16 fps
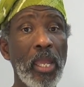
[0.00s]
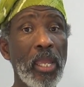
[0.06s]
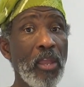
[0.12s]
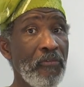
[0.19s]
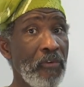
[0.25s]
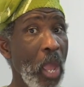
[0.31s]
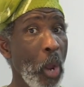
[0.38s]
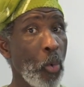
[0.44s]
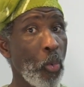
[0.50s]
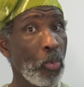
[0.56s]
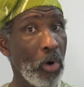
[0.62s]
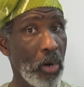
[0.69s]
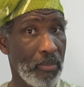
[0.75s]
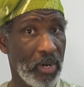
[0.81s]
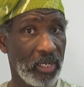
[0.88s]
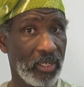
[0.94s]
If a
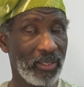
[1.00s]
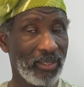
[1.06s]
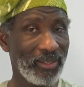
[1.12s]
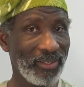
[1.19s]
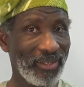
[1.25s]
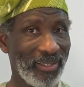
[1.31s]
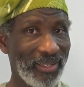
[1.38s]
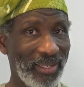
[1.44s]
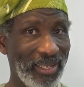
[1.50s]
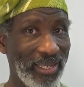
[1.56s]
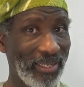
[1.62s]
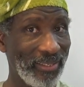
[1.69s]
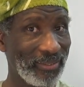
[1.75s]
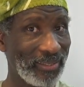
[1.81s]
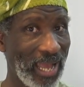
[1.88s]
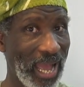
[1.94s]
woman
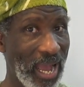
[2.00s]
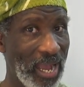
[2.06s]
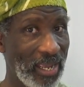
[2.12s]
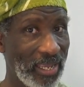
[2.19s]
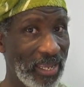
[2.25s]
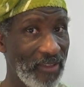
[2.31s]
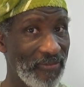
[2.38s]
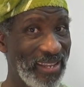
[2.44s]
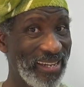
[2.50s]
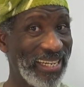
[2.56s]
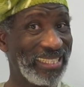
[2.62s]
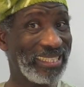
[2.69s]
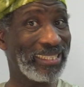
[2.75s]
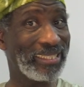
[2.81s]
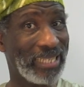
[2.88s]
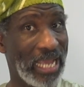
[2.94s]
is giving the
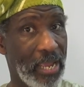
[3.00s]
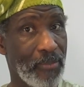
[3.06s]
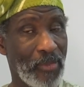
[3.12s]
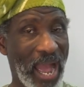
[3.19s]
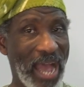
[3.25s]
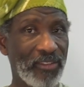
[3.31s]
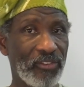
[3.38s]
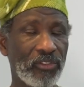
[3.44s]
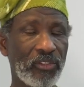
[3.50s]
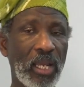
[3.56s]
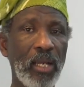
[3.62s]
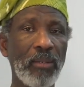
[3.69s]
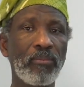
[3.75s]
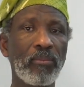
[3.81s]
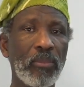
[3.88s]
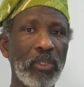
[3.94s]
same
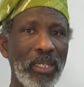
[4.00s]
answer,